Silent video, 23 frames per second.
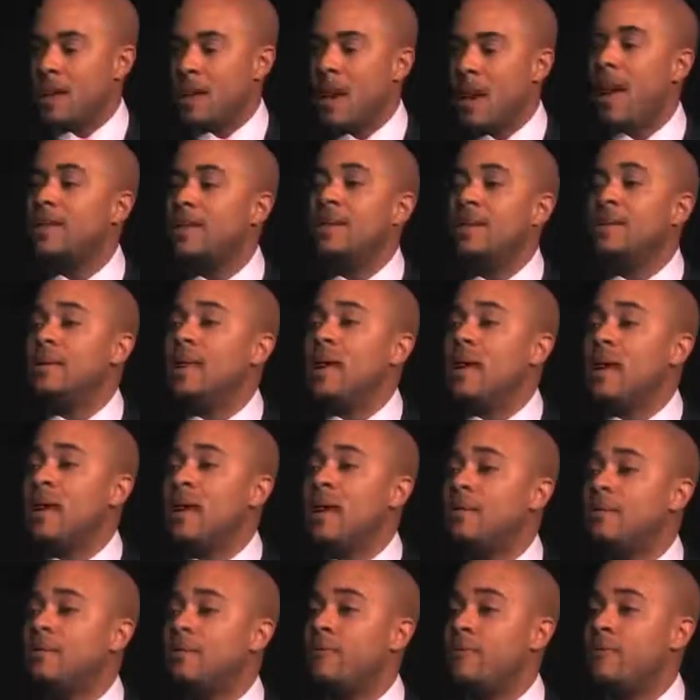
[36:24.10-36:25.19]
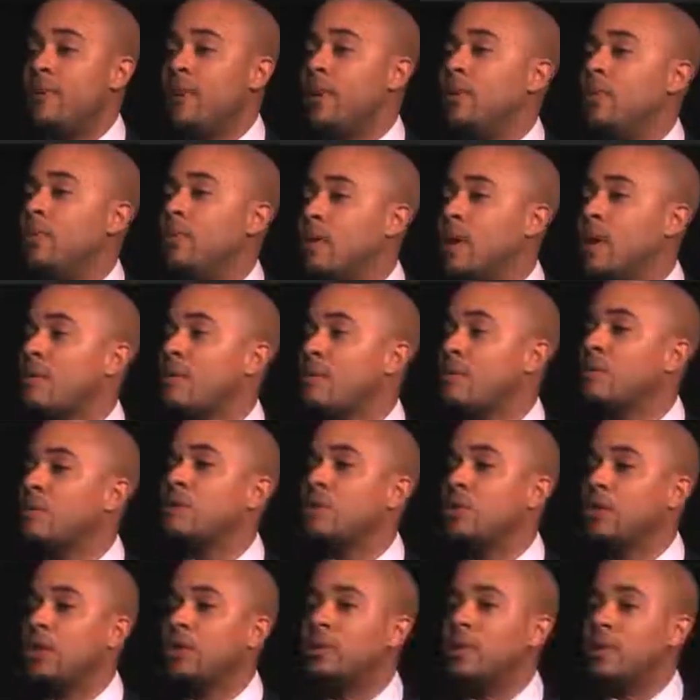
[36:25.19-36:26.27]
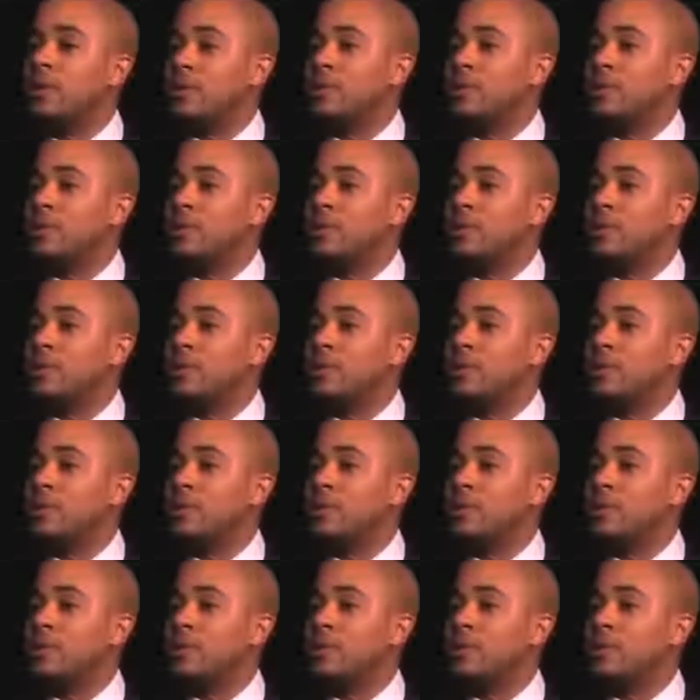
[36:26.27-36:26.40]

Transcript: I didn't have money when I first looked